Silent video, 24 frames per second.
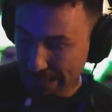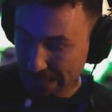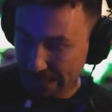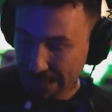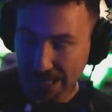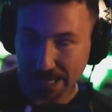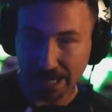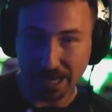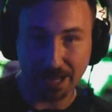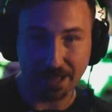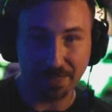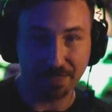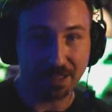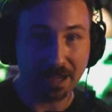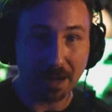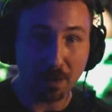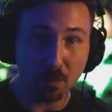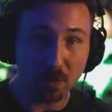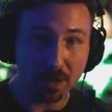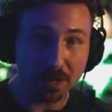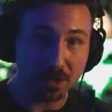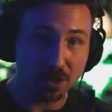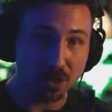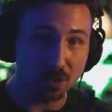Uh, that
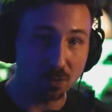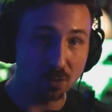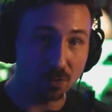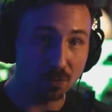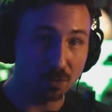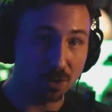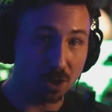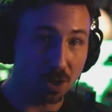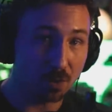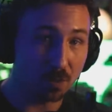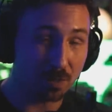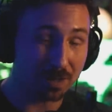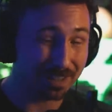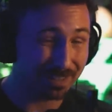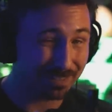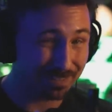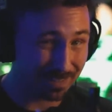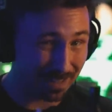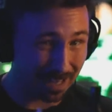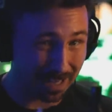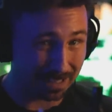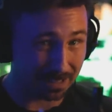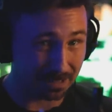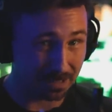way, you know
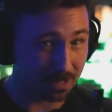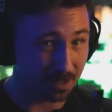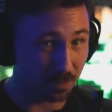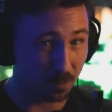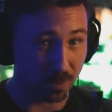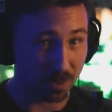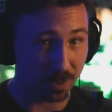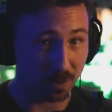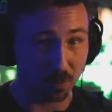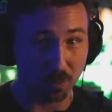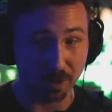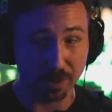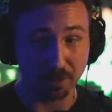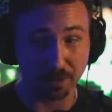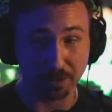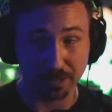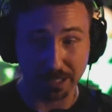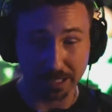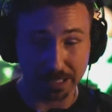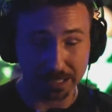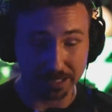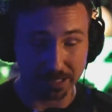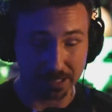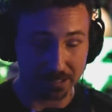exactly where we are
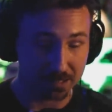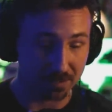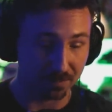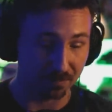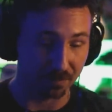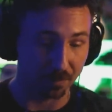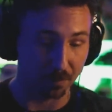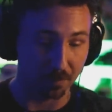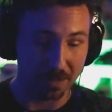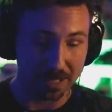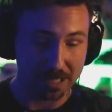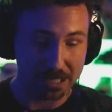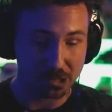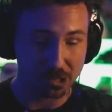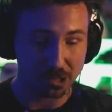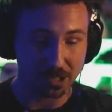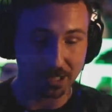getting this information,